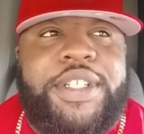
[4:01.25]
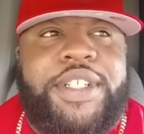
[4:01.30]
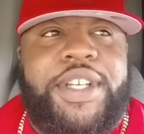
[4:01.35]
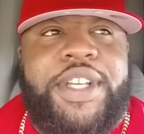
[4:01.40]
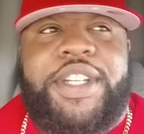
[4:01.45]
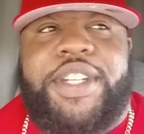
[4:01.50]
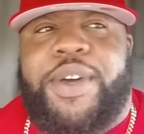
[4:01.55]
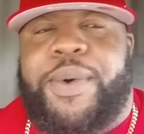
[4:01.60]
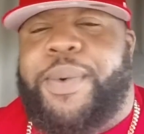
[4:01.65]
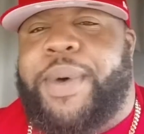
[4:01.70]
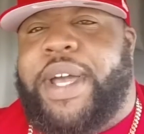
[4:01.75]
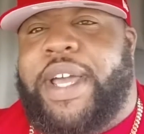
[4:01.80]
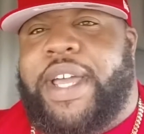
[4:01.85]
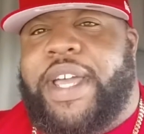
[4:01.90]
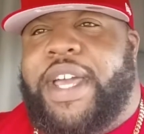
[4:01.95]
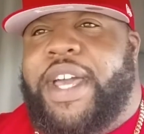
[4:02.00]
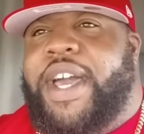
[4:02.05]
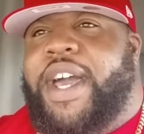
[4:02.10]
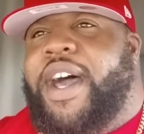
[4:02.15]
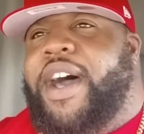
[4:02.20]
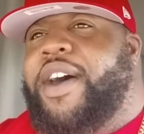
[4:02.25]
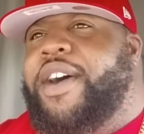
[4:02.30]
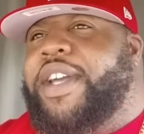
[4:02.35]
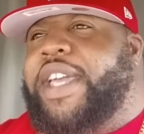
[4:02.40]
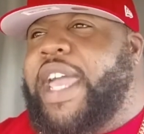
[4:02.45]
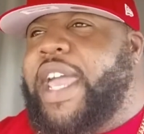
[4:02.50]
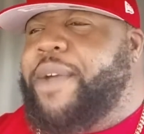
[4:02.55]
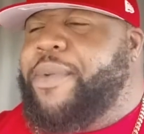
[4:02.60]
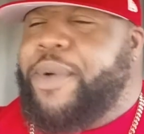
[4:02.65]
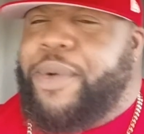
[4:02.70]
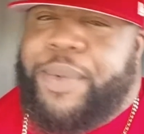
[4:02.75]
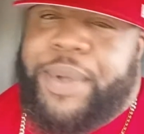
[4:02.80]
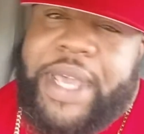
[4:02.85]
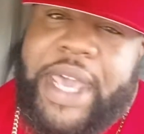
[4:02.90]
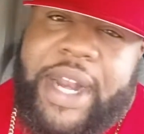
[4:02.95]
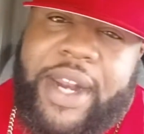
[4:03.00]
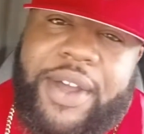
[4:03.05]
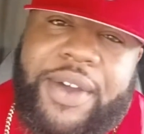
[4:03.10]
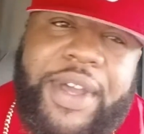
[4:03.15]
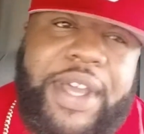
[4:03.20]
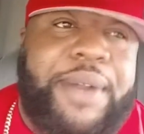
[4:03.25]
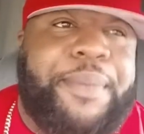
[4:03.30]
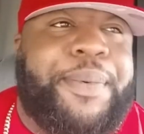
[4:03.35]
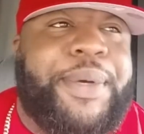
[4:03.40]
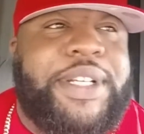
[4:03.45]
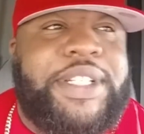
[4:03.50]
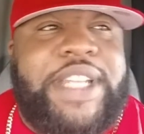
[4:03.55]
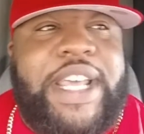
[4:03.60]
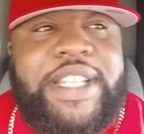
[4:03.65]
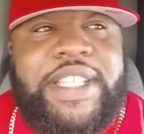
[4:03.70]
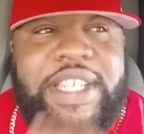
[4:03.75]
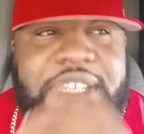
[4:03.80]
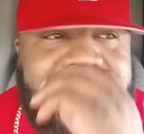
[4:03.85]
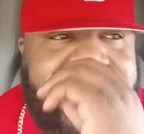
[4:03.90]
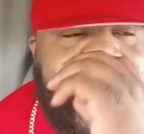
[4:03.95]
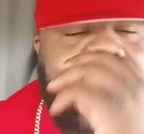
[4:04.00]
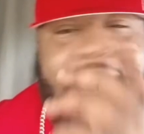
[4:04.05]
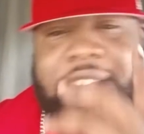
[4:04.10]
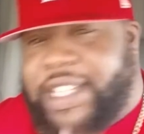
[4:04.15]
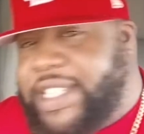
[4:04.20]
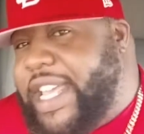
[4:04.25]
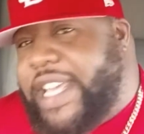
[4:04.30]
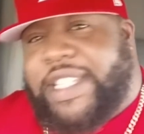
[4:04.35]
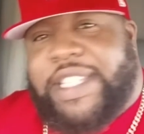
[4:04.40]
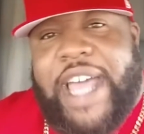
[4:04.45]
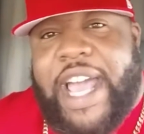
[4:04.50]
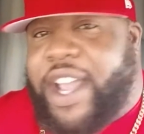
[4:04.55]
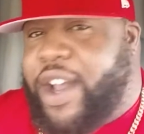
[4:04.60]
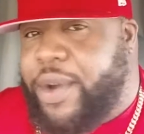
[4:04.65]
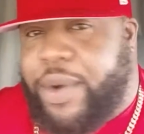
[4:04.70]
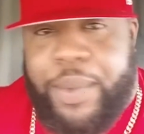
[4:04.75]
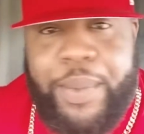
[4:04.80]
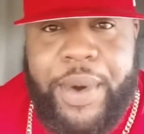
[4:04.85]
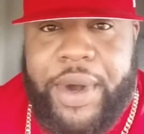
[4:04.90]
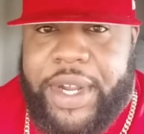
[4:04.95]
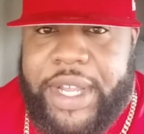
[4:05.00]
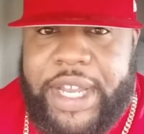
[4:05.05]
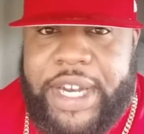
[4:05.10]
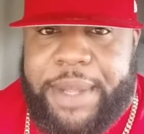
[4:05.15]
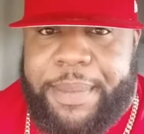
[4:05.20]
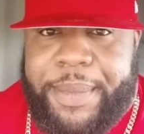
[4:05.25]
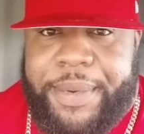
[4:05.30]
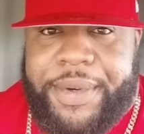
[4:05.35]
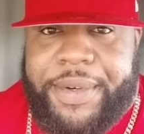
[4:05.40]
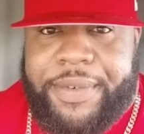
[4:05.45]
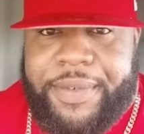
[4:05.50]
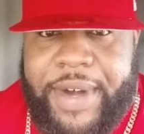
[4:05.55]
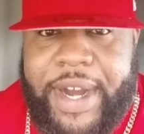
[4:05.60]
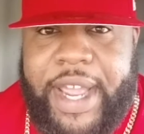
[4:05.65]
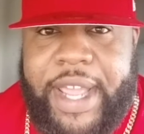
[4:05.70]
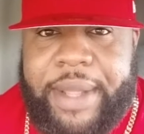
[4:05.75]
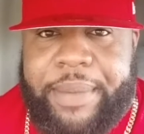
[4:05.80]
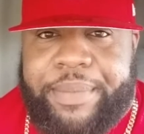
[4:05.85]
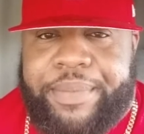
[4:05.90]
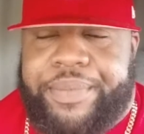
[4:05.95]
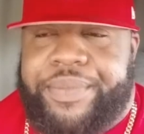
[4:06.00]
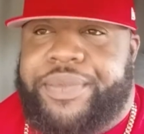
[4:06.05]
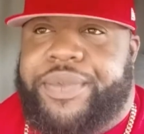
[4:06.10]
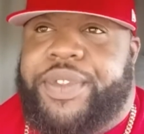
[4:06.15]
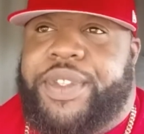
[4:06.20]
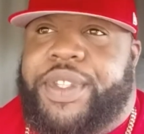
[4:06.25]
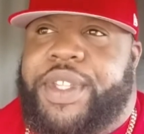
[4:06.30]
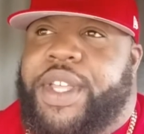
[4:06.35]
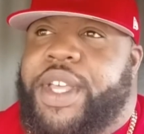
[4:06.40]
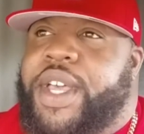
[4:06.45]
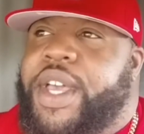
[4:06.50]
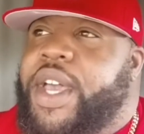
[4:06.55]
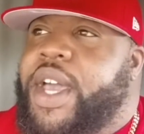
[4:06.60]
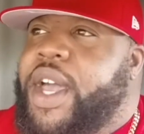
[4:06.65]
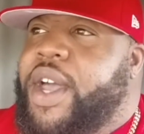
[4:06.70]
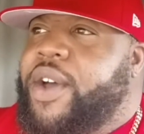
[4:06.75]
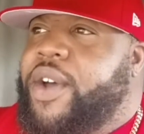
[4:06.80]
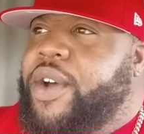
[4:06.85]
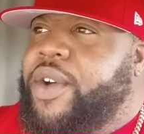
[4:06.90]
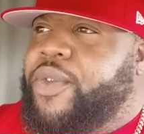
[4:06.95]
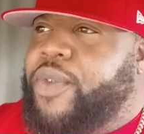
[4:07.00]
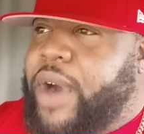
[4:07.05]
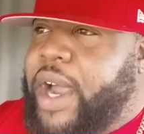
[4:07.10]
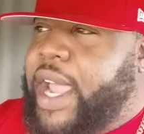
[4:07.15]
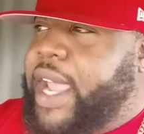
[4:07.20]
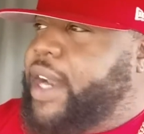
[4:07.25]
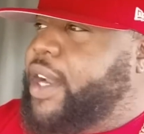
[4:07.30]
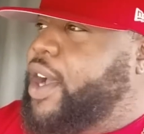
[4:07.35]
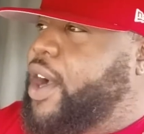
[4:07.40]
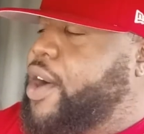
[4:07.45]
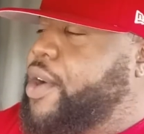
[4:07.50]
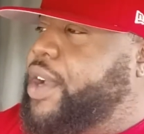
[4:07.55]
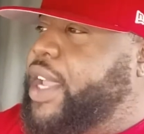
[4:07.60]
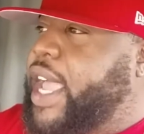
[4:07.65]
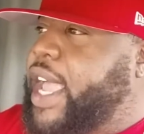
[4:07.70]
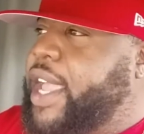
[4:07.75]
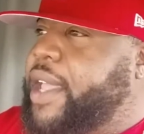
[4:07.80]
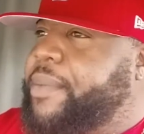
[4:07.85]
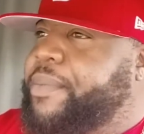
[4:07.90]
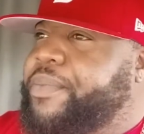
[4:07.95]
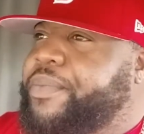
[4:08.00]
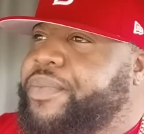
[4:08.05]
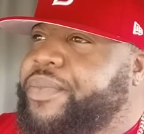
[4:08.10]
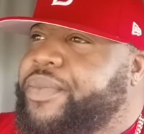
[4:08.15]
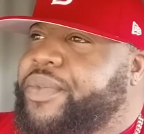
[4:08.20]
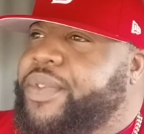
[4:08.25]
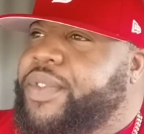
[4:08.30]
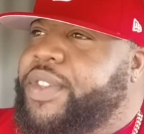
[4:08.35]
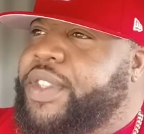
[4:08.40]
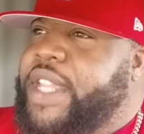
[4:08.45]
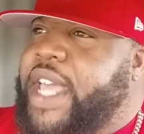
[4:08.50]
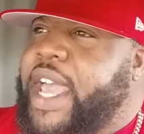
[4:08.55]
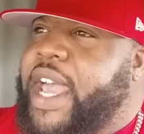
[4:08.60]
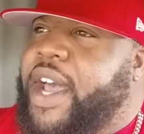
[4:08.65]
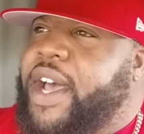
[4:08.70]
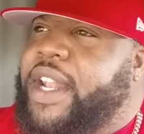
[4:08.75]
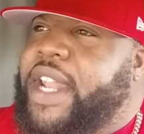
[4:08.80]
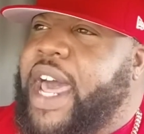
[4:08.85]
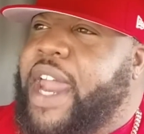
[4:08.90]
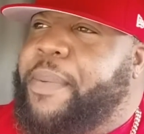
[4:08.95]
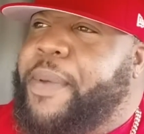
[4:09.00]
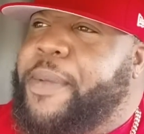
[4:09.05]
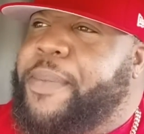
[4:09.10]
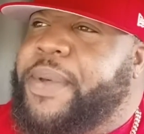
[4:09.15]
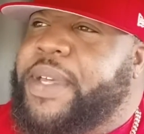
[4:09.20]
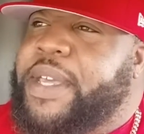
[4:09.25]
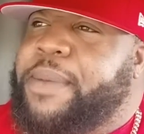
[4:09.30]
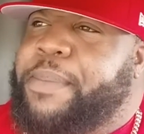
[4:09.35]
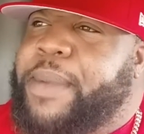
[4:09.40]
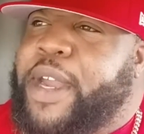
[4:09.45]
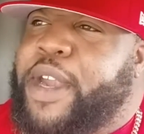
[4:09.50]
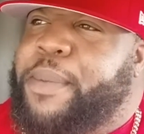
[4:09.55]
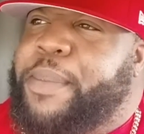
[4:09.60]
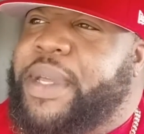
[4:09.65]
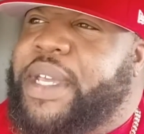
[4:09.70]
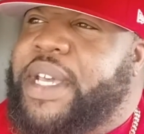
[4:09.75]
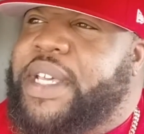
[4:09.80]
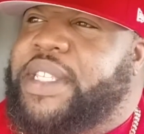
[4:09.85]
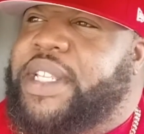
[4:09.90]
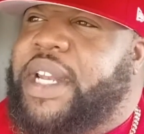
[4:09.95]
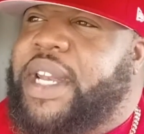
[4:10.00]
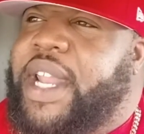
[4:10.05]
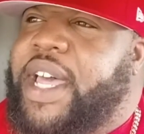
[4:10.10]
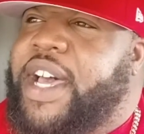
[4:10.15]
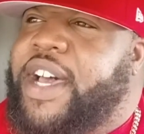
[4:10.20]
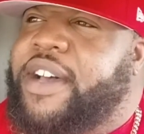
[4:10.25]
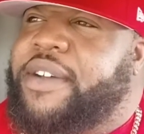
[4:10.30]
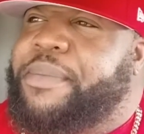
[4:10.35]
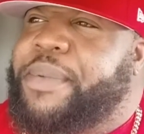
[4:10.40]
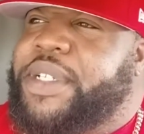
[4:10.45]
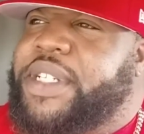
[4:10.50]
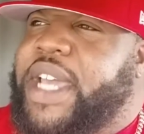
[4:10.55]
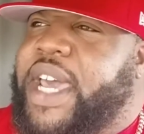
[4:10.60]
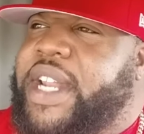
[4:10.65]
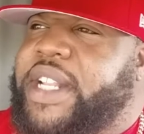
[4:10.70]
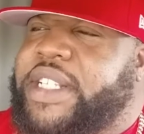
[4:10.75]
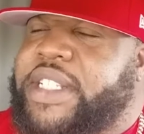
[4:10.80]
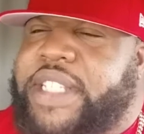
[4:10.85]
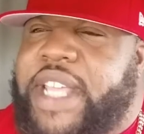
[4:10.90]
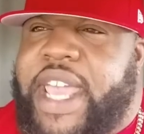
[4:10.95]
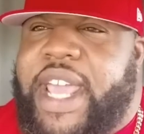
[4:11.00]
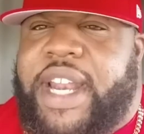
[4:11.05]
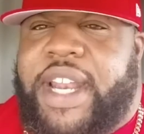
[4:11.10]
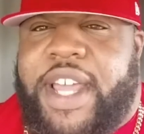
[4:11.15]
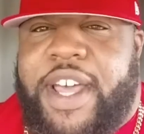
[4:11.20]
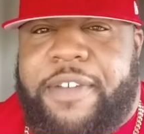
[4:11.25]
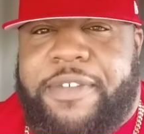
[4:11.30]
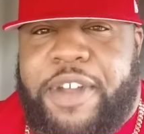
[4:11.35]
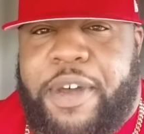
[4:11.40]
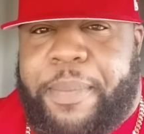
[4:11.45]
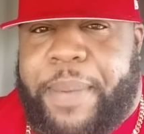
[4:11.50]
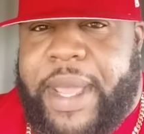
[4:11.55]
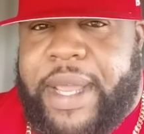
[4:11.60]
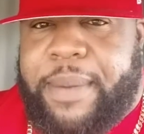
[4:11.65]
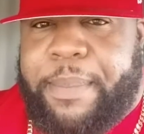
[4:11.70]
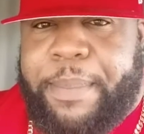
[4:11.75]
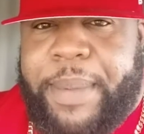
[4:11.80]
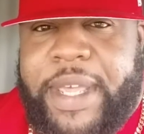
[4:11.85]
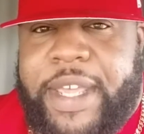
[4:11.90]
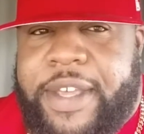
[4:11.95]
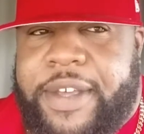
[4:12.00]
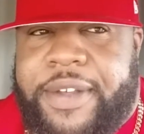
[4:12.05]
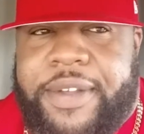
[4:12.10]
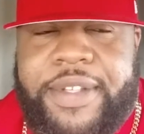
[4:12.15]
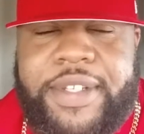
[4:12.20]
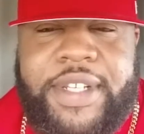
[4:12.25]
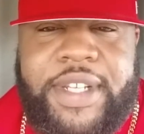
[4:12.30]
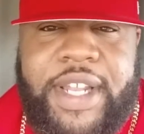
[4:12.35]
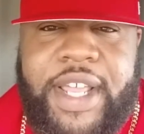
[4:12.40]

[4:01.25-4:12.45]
So you know what? Okay, well, we got to go ahead and push that to the side because that's not going to work anymore. Right? Right. Okay. Now, a lot of people get married because of love, but you got to understand, love don't pay the bills.